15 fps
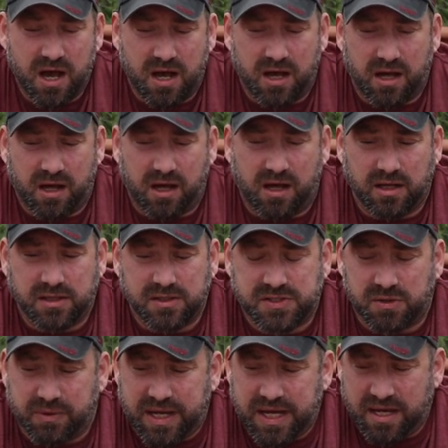Uh,
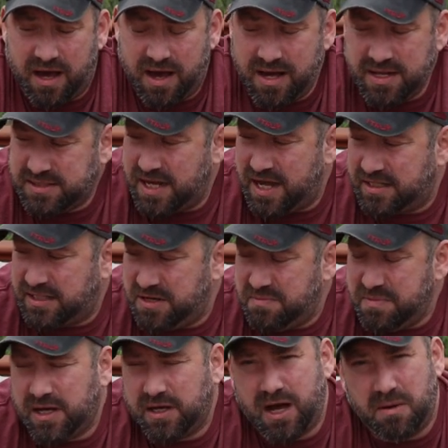so he contacted
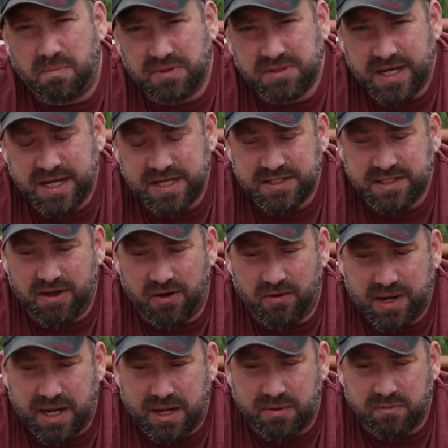me a couple days
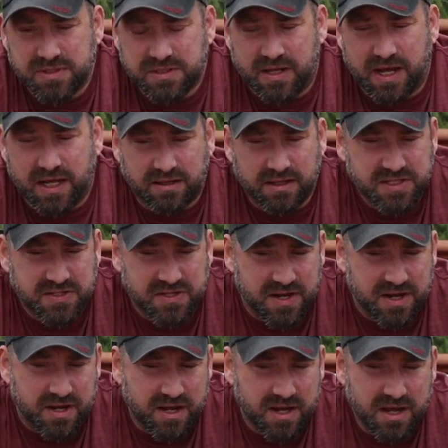ago, and he was like, listen,